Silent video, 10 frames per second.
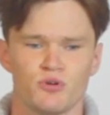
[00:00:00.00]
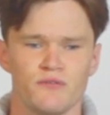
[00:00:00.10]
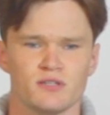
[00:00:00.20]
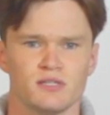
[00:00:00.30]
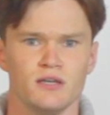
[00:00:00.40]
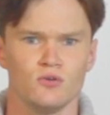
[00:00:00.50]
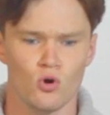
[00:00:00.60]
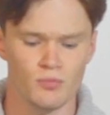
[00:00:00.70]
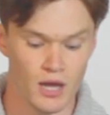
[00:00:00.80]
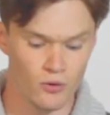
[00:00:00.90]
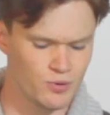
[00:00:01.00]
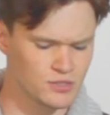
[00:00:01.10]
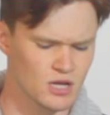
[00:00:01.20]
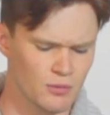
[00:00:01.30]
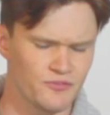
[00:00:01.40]
previously, normally I would
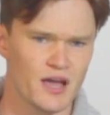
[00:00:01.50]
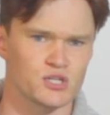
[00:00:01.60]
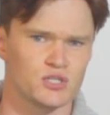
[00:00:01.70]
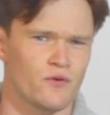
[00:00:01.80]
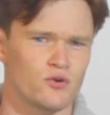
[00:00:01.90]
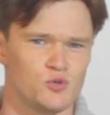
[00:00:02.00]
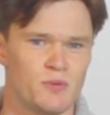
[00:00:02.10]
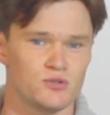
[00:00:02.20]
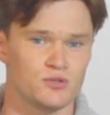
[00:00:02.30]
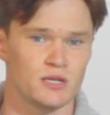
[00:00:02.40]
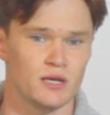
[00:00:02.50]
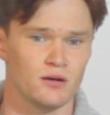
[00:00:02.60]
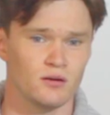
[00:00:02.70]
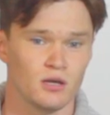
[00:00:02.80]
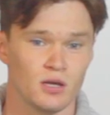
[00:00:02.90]
put a couple dashes of orange bitters in
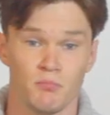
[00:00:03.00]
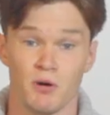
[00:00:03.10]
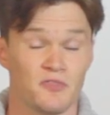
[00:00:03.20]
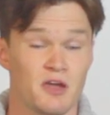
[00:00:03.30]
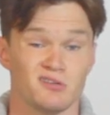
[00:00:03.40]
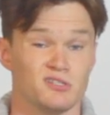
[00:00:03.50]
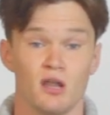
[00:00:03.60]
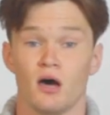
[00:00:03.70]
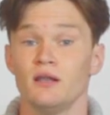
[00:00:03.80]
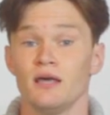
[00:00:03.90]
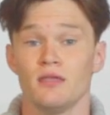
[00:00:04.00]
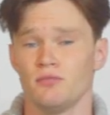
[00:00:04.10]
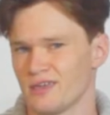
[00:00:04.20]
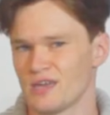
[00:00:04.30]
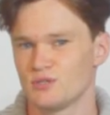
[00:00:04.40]
here, but there is none
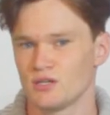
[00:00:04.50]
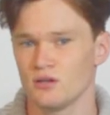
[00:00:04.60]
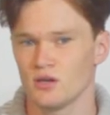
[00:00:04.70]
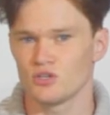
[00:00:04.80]
in the Gibson.